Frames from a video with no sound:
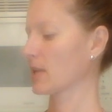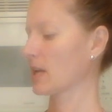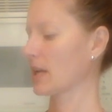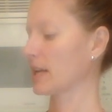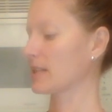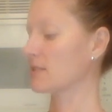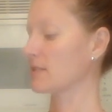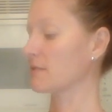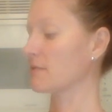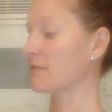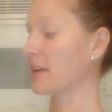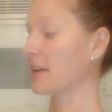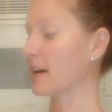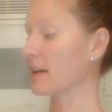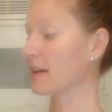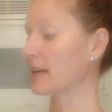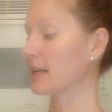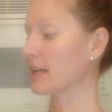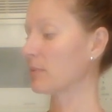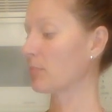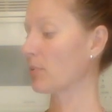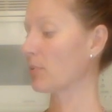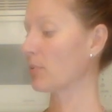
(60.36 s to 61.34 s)
It's
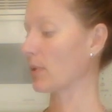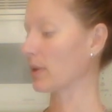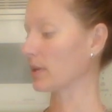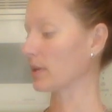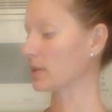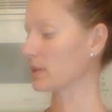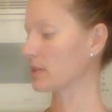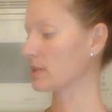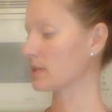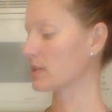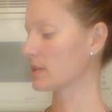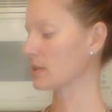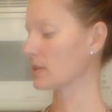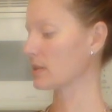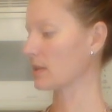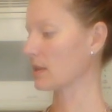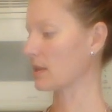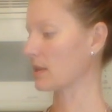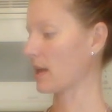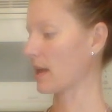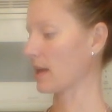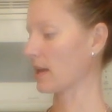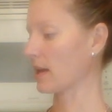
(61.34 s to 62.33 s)
very important
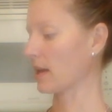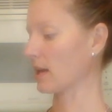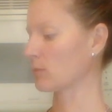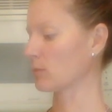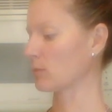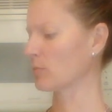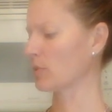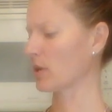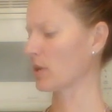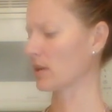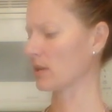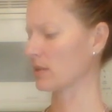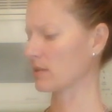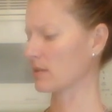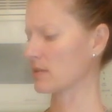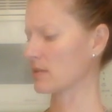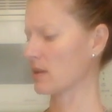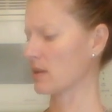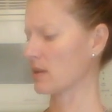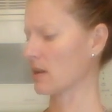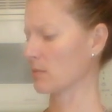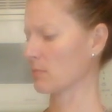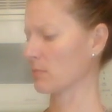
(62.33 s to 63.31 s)
that animal products
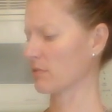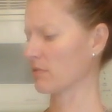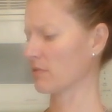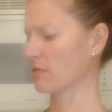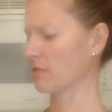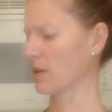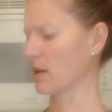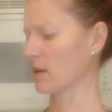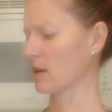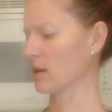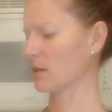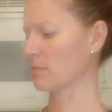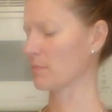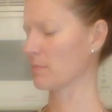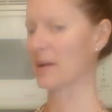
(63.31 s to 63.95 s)
come from